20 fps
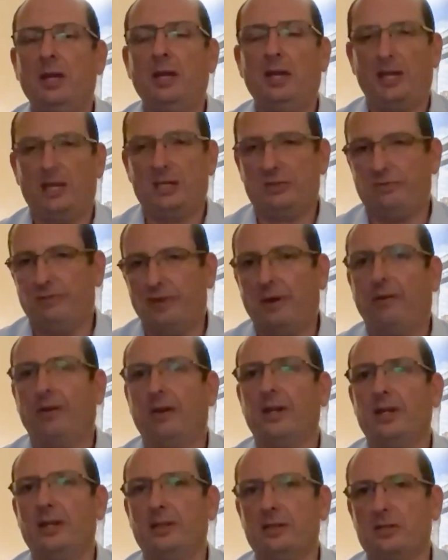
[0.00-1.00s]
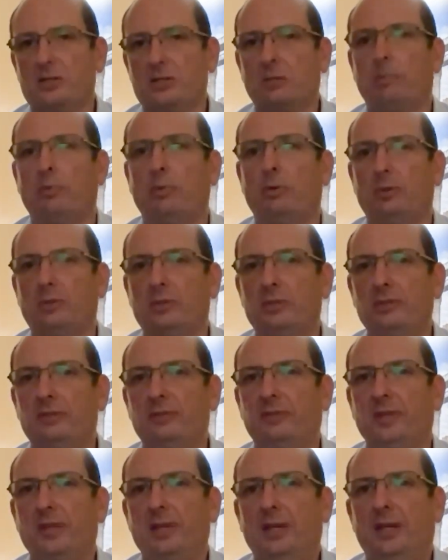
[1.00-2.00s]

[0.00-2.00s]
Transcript: He's very supportive.